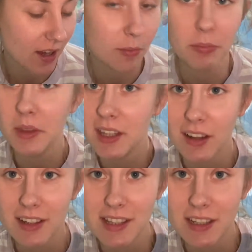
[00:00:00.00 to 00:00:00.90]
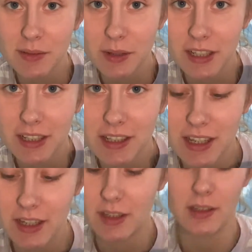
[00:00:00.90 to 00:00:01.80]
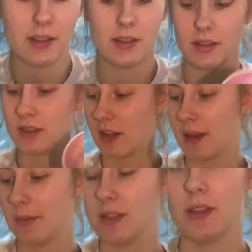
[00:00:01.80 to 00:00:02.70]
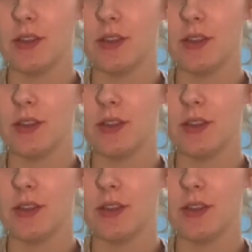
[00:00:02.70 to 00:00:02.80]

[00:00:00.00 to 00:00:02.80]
9 centimeters in diameter,